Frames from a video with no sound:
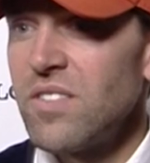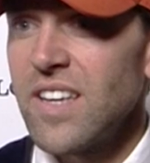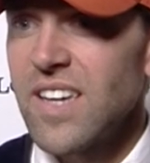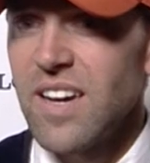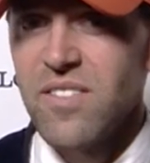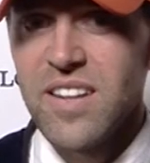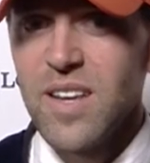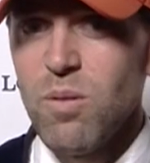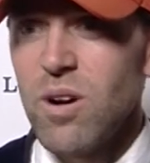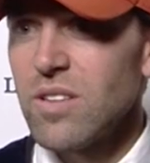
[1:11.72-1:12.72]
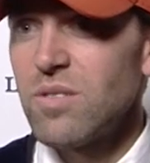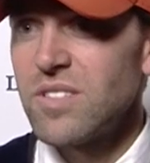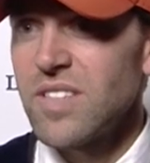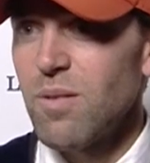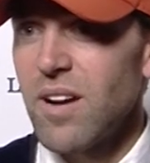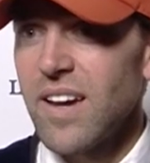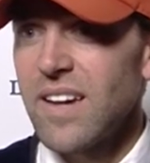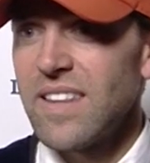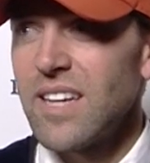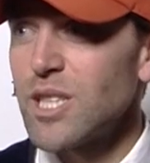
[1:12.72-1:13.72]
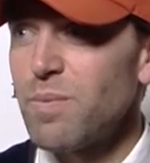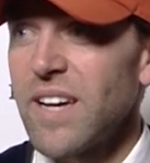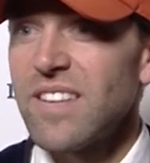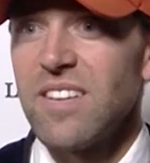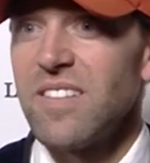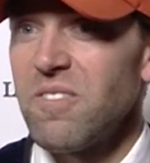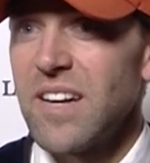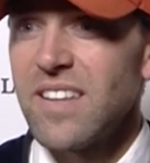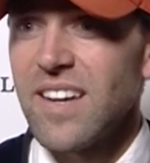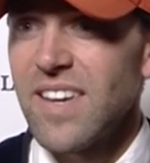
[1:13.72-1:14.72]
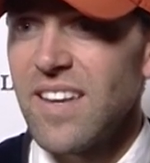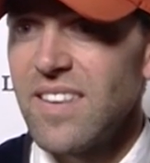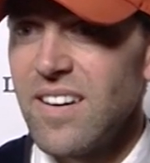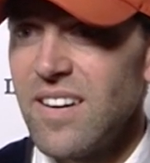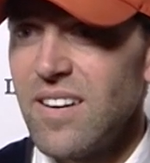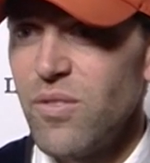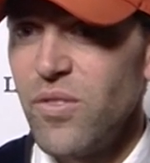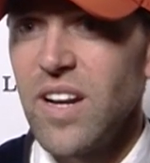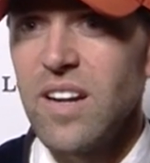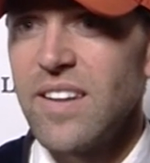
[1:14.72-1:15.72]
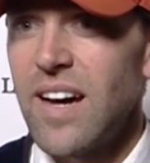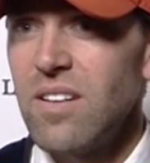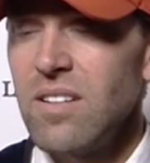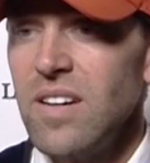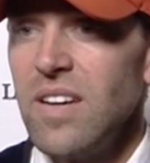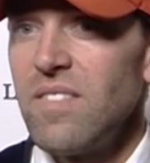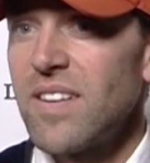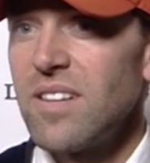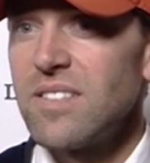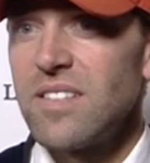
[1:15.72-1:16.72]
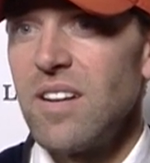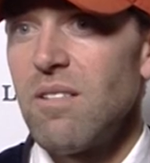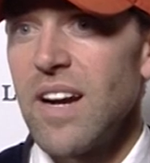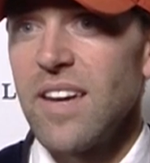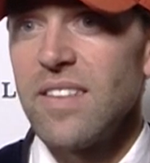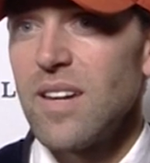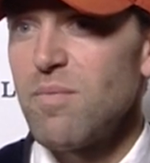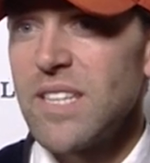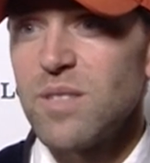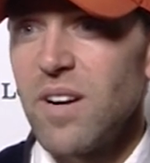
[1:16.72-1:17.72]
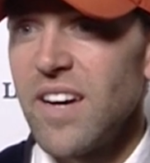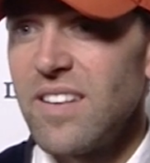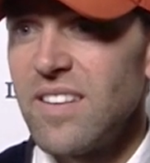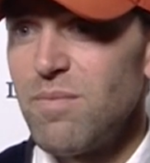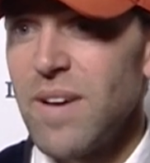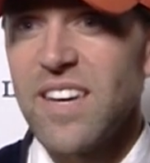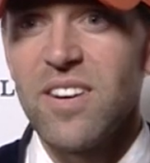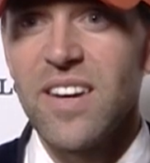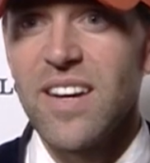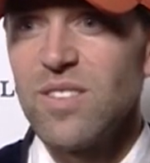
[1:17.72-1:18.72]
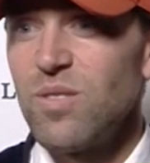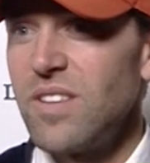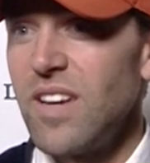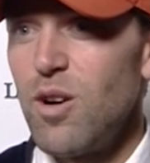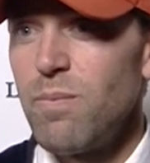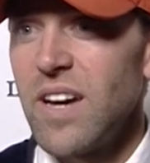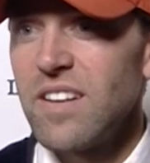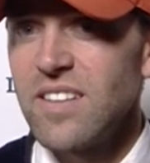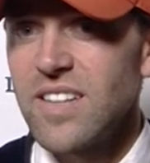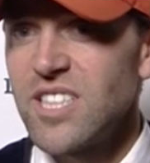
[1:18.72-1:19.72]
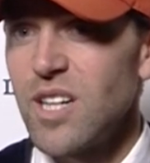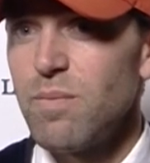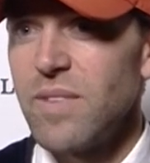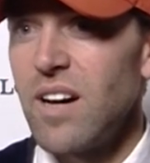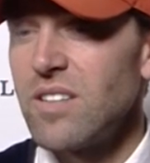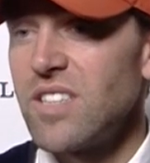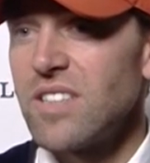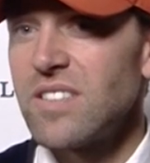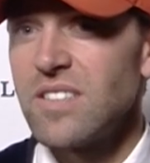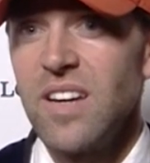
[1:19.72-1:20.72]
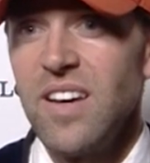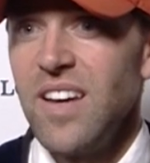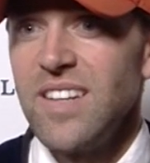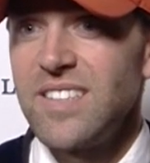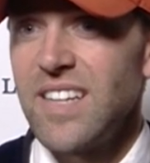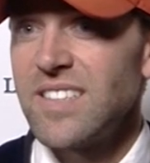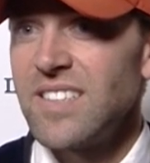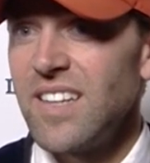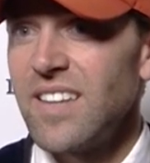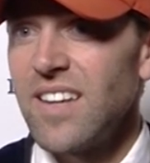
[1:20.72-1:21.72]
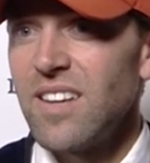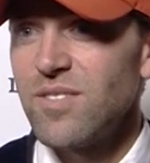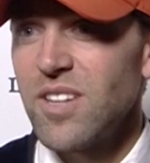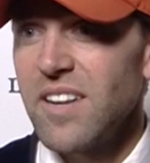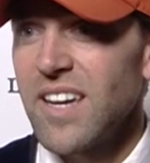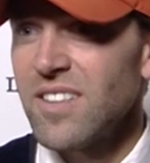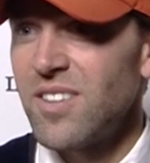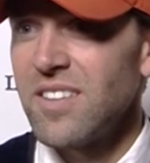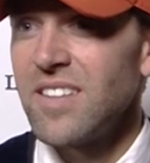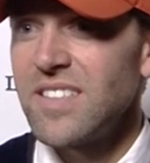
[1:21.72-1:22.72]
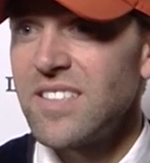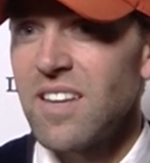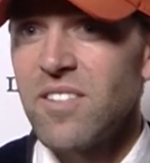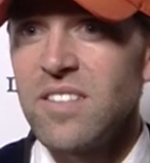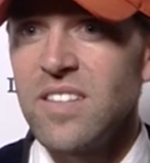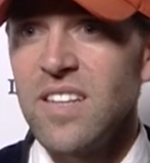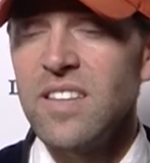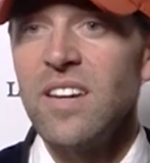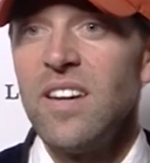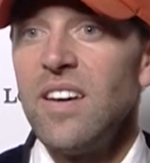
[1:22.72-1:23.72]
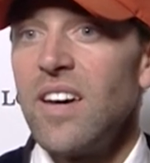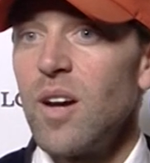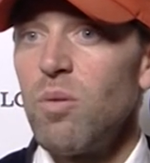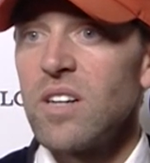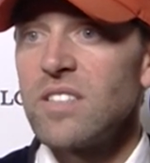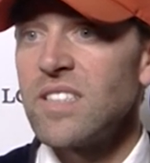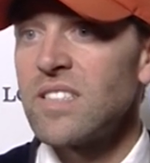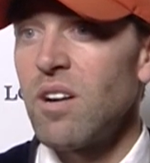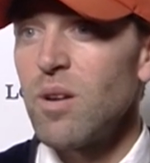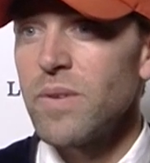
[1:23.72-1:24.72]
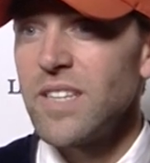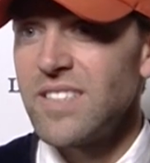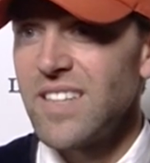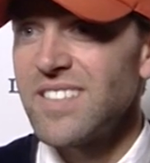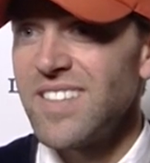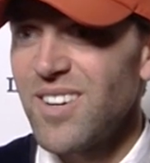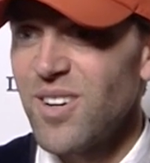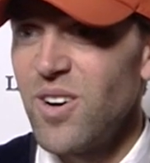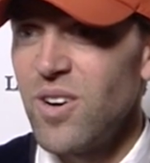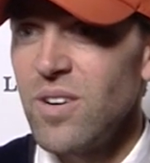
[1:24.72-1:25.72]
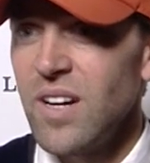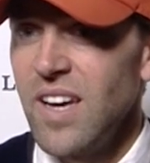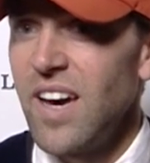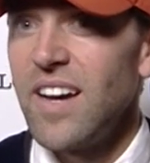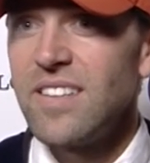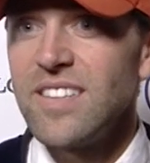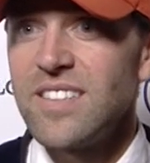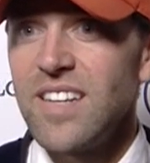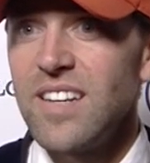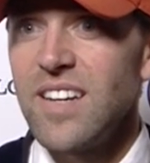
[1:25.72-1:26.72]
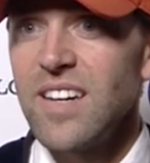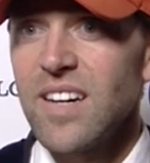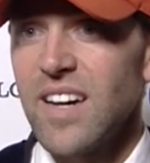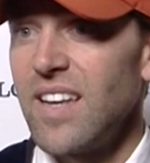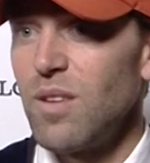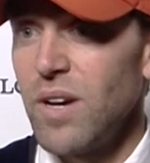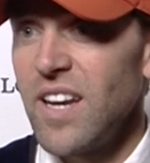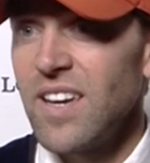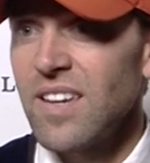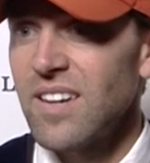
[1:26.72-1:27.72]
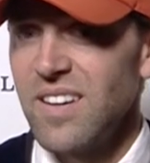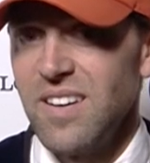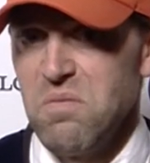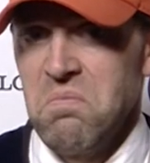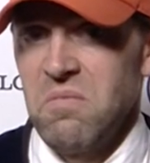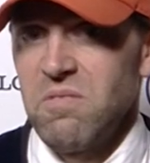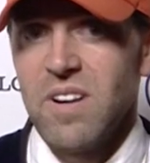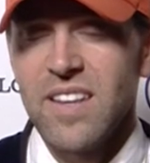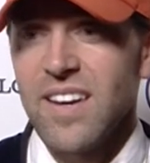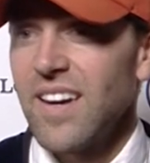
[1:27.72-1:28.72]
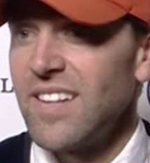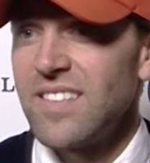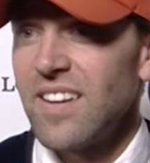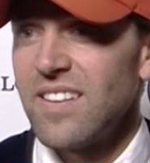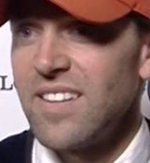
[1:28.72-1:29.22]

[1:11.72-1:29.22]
think I have any word to say what I can expect or what I can uh, feel now, because uh, Ryan Hermes Ryan make again today amazing job. Now just 16 end of the year, turning 17. He won this Grand Prix six years ago, and he's still here and winning what I can say,